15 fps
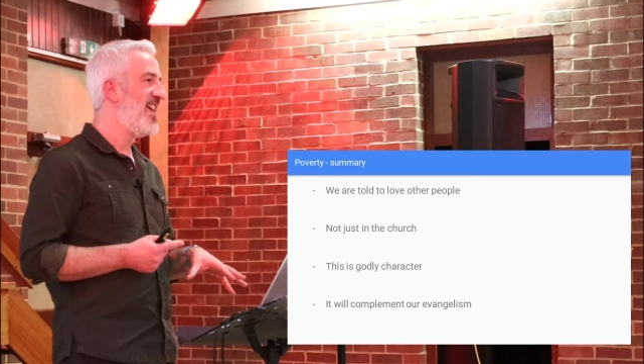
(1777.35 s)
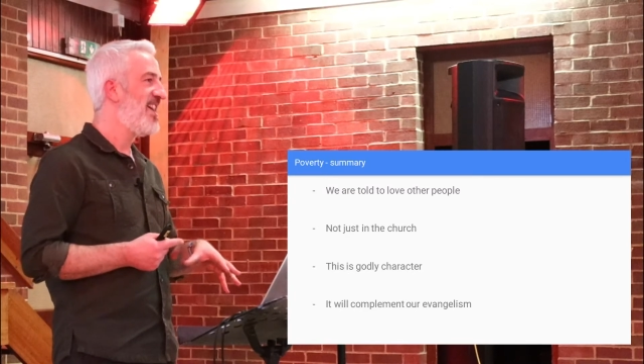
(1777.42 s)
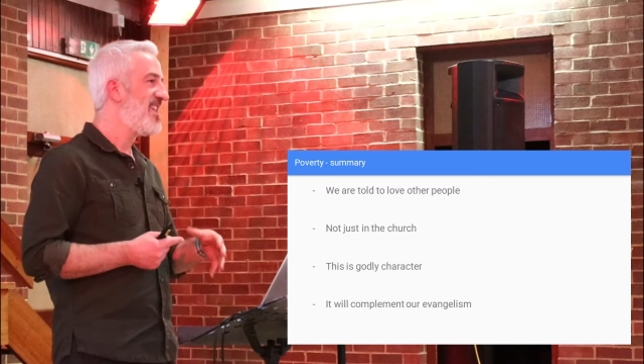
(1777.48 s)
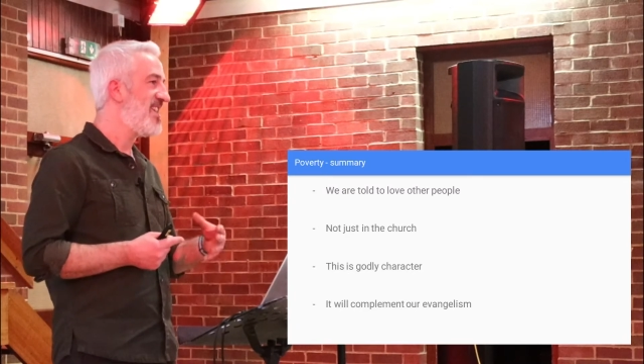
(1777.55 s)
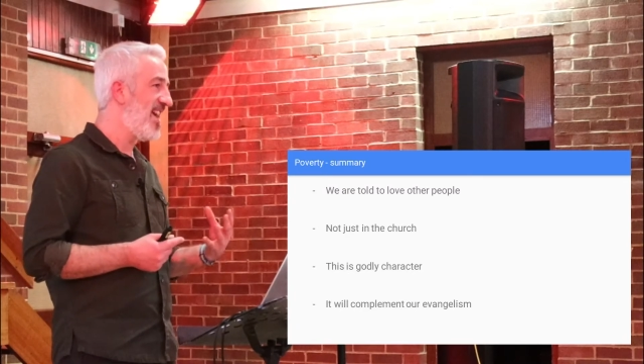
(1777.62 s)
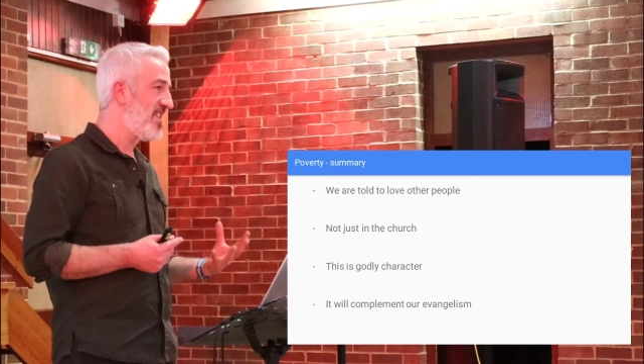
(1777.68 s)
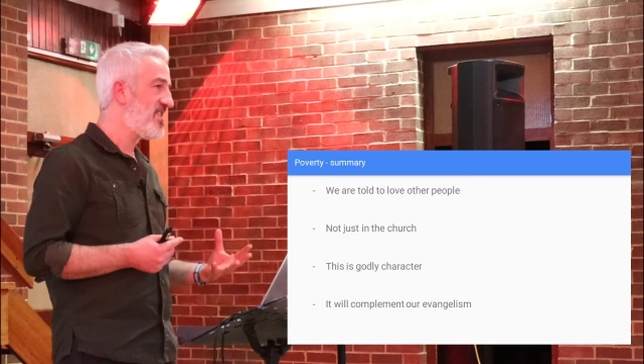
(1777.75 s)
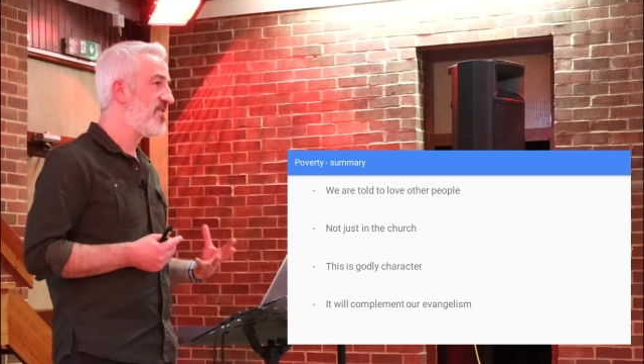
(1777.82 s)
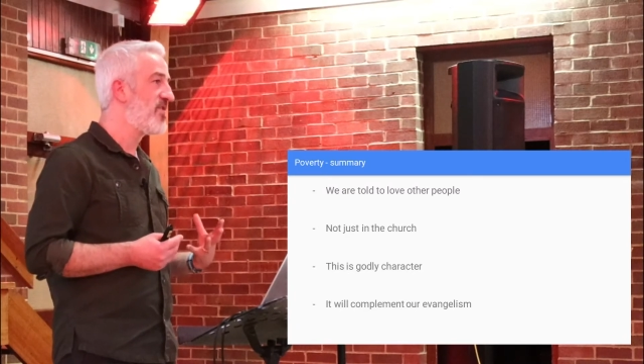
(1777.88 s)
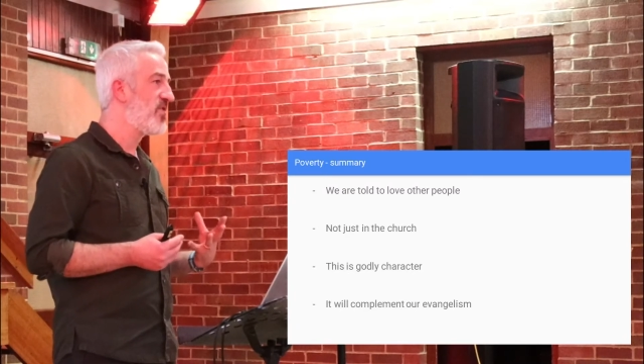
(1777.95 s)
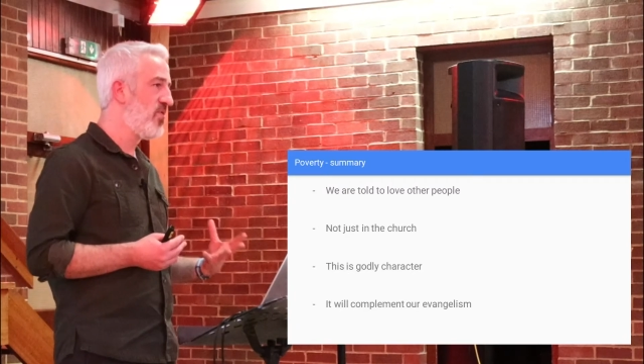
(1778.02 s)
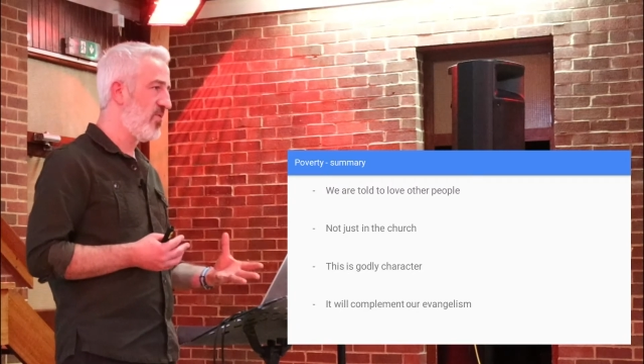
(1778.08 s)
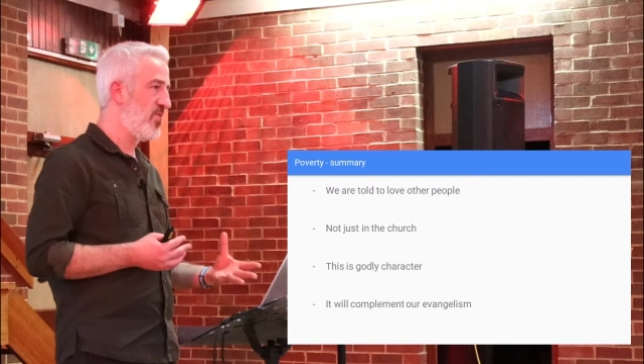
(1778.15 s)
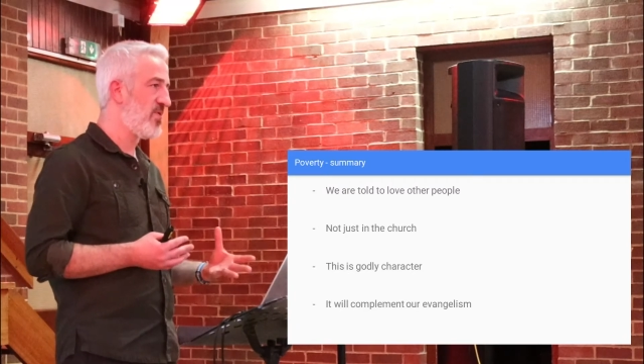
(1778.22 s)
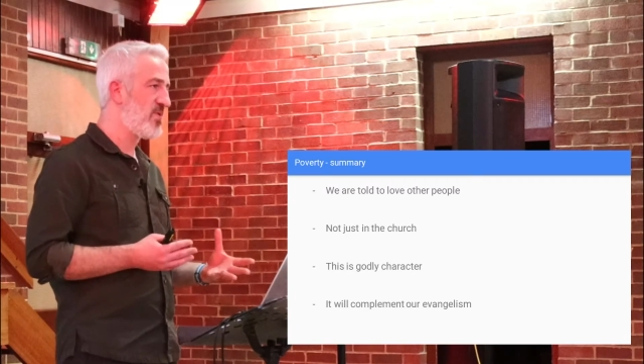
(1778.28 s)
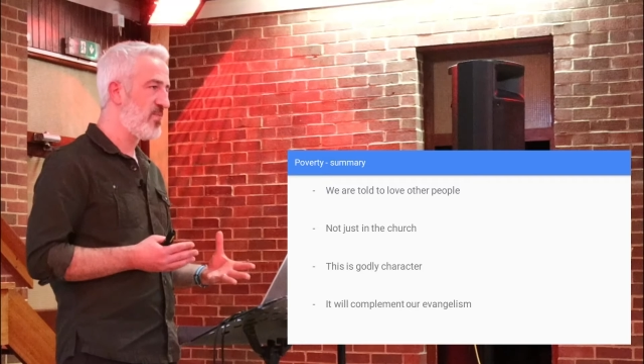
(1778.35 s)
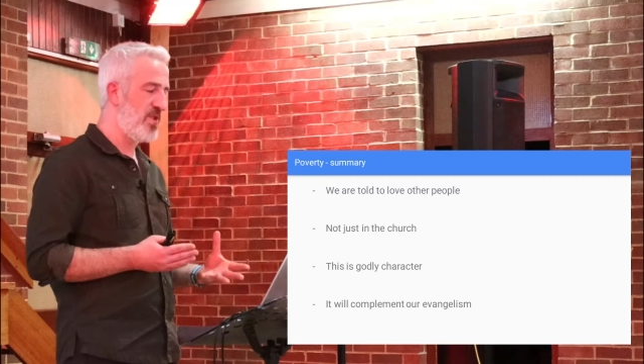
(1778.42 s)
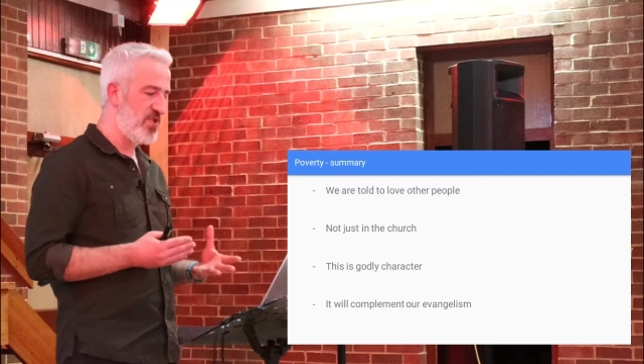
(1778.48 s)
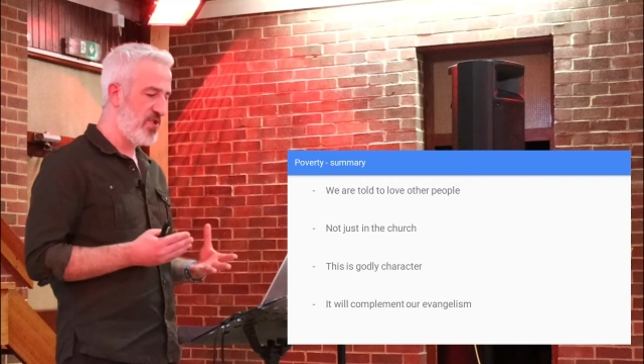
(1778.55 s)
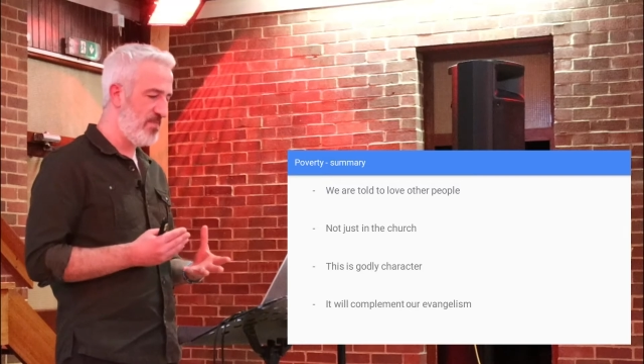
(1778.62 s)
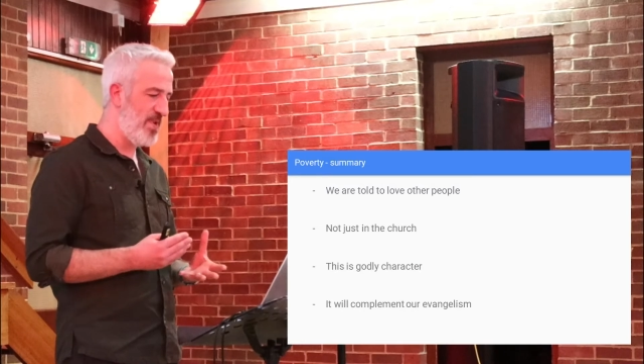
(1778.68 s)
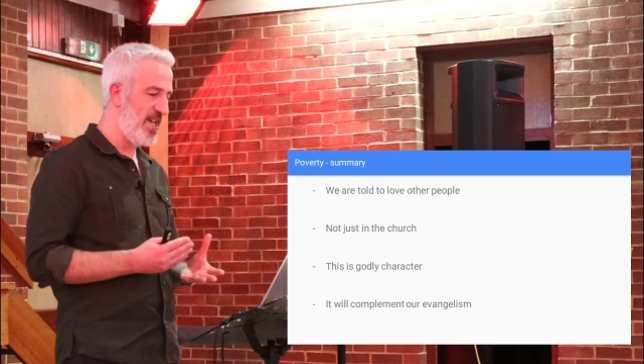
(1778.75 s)
Yes, of course, we
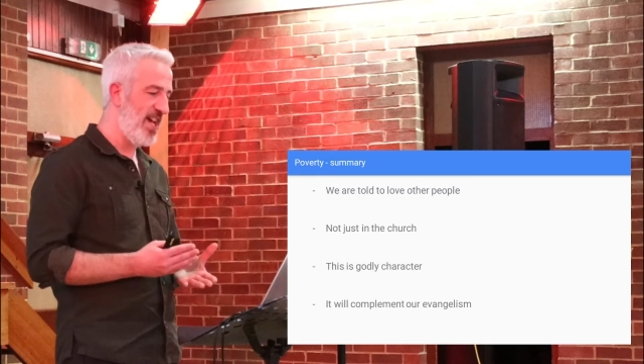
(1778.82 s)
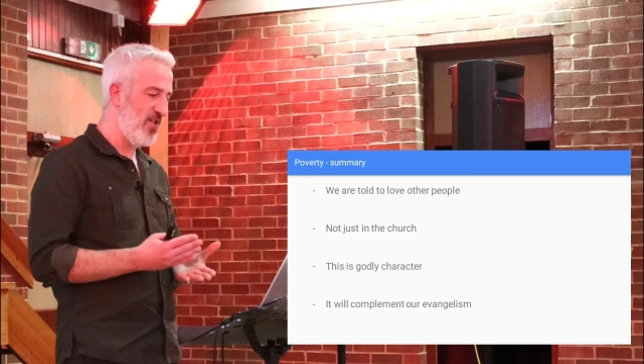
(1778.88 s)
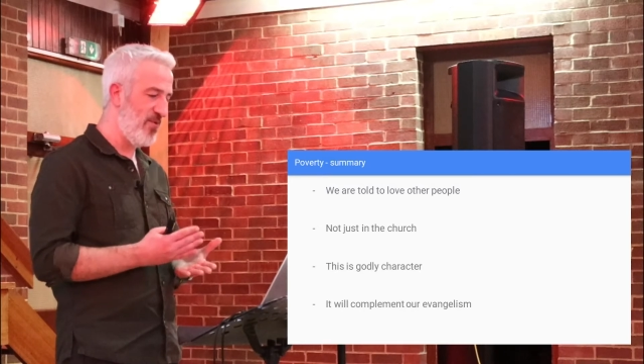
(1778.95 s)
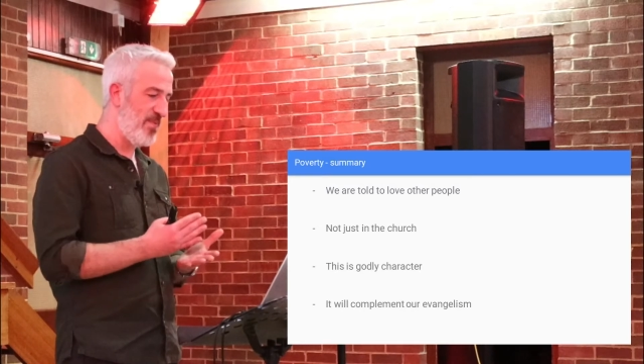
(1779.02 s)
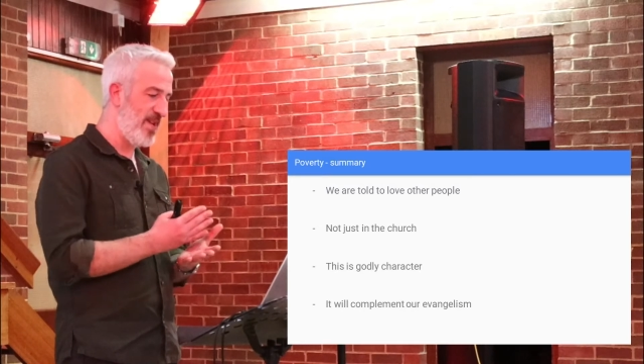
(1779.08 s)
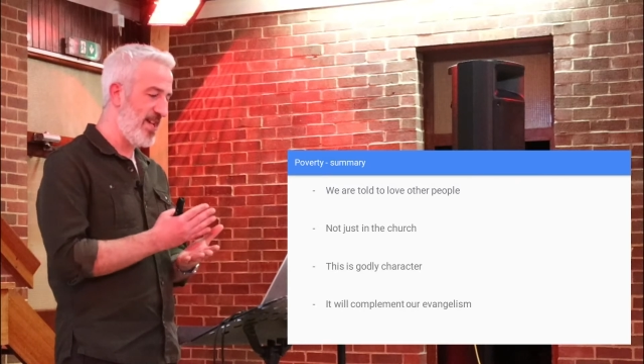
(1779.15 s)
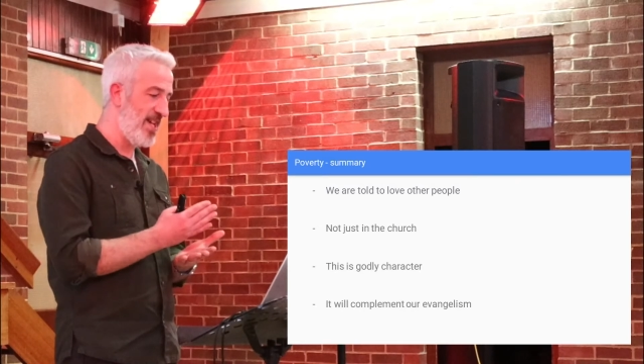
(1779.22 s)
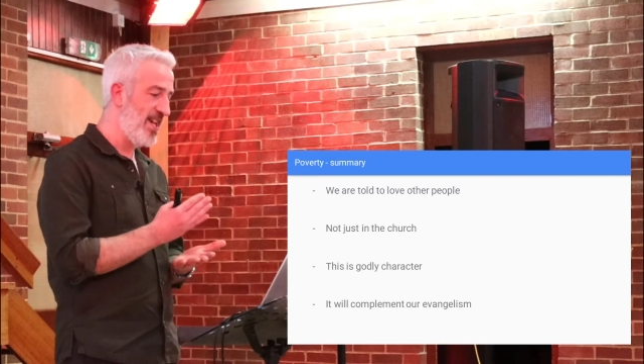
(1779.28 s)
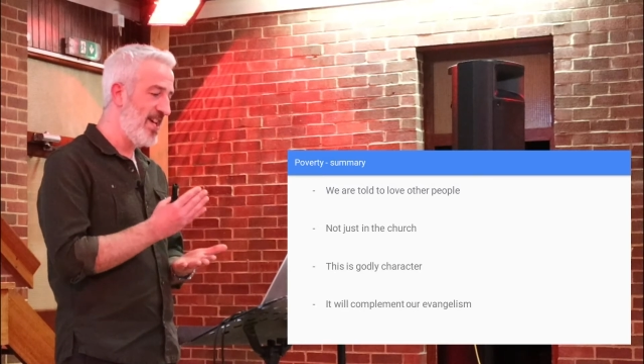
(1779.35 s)
should be helping